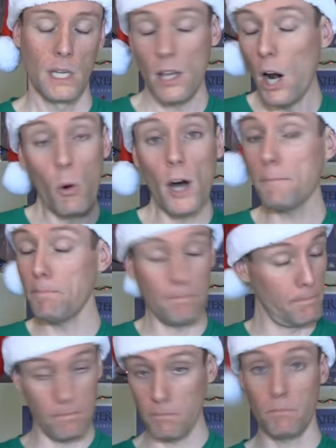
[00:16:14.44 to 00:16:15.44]
You know what?
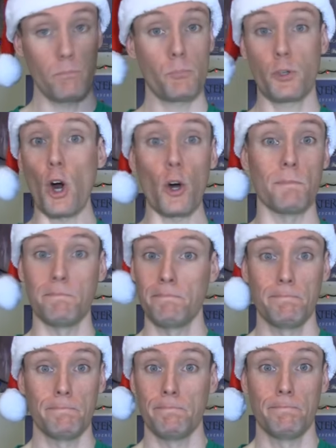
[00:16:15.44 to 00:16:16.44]
Sure.
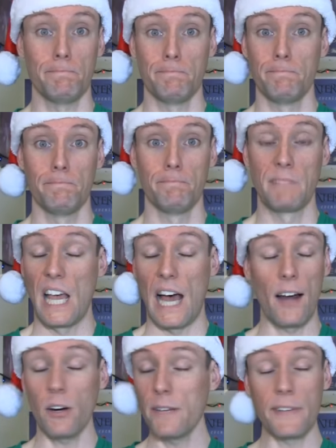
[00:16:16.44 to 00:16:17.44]

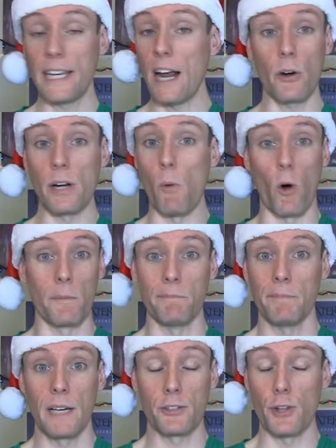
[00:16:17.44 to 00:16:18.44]
I don't even care anymore.
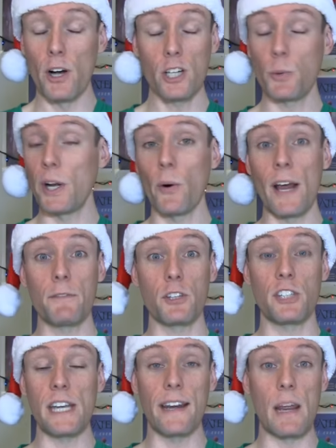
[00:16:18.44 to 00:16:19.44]
As long as we don't have to
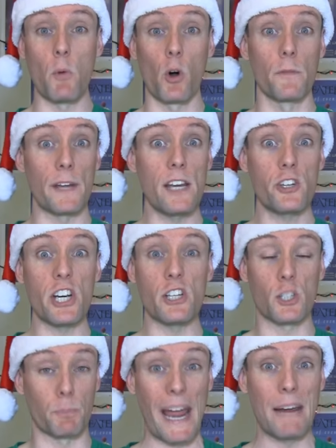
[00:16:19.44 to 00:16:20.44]
see any more of
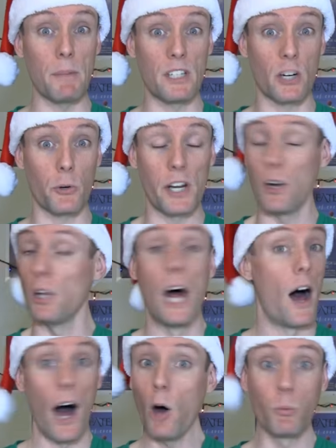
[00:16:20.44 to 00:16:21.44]
Itchy's spank
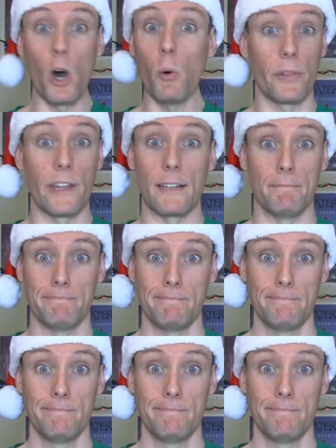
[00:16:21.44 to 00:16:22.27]
material, I'll roll with it.